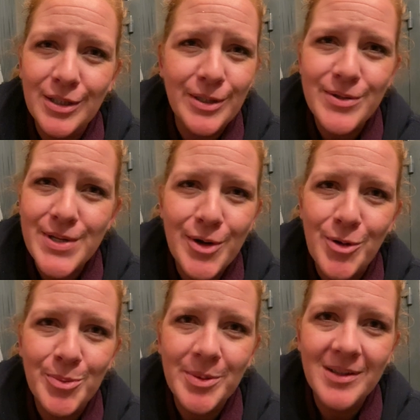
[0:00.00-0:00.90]
lose
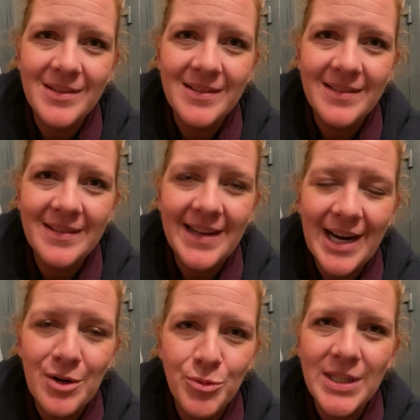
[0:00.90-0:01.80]
hope.
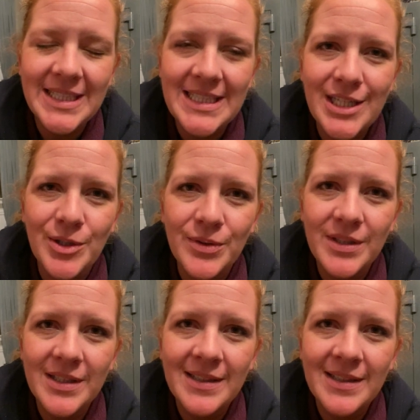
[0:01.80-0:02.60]
I really don't.